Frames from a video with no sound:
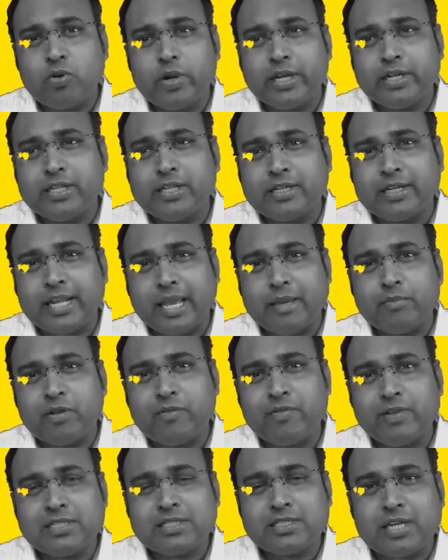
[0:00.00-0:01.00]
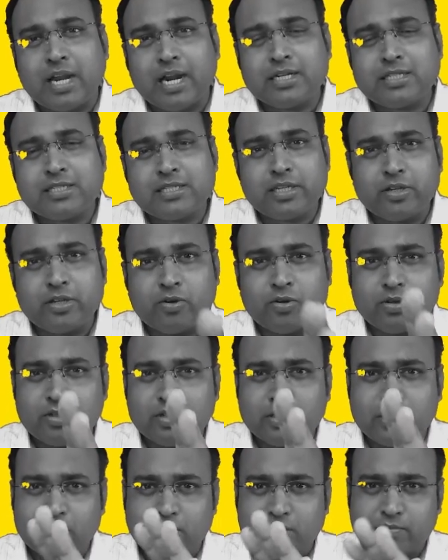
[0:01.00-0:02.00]
the timer will start,
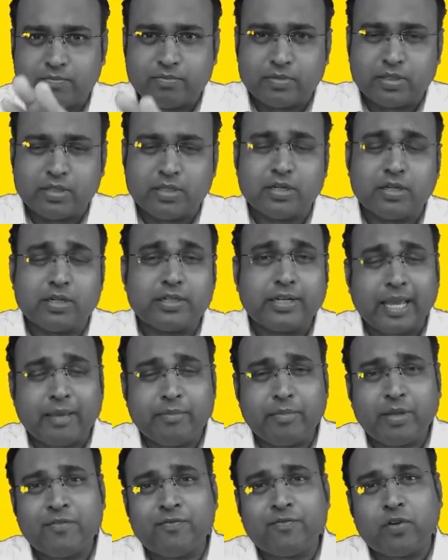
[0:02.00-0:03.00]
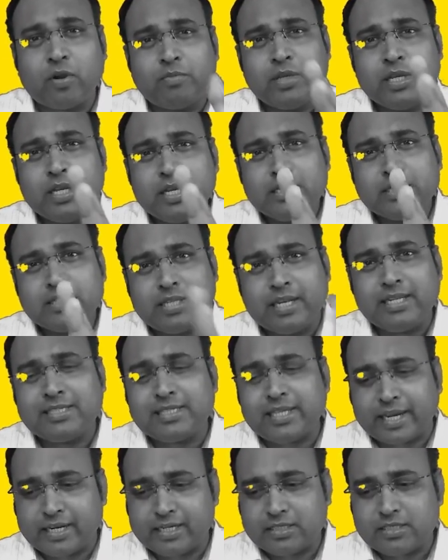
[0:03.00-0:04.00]
the timing from 3
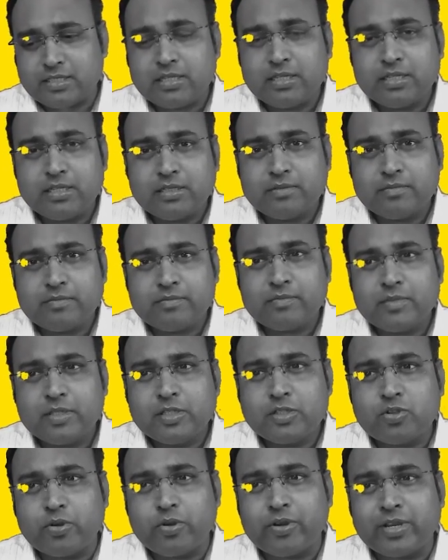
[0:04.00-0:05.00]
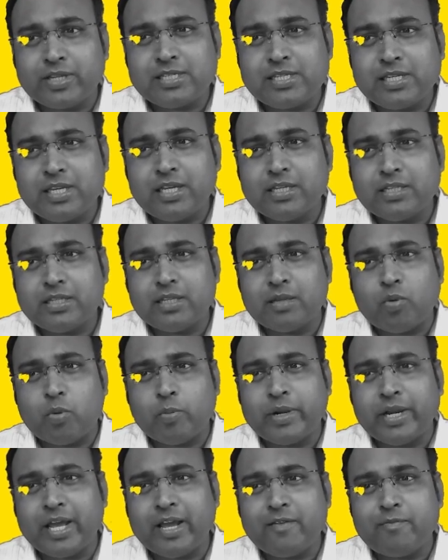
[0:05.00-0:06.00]
seconds. So you can see the
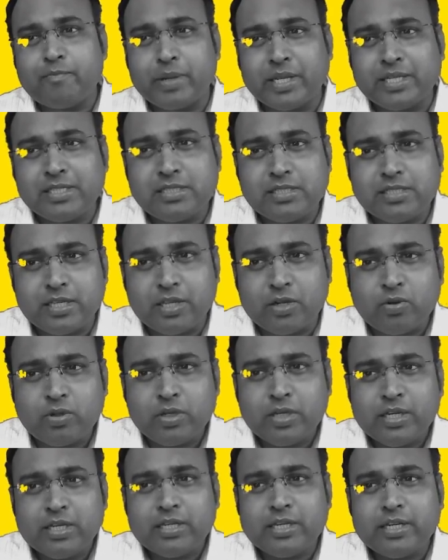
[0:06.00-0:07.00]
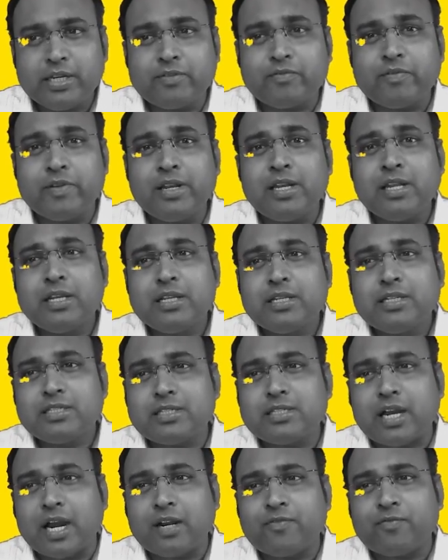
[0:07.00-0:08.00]
moment I have pressed 0, it will
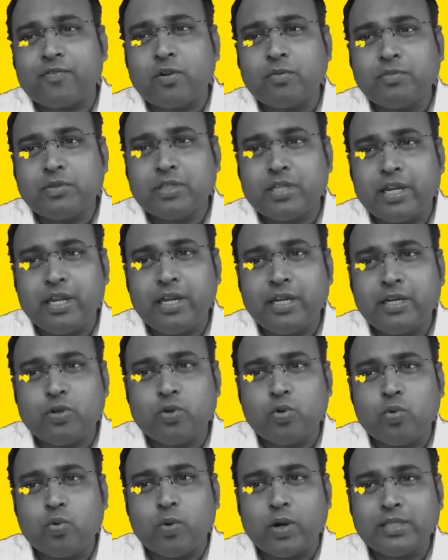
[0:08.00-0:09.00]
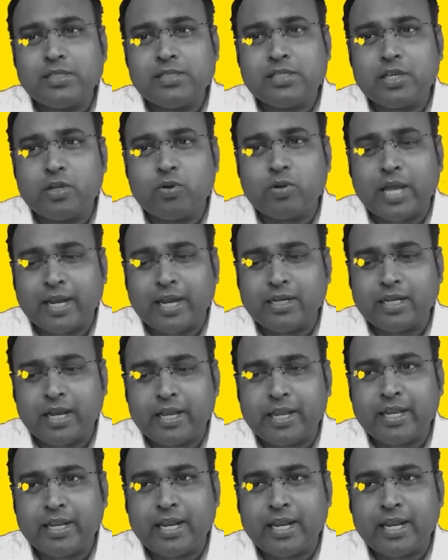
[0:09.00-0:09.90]
start from 3, 2, 1, 0, and again I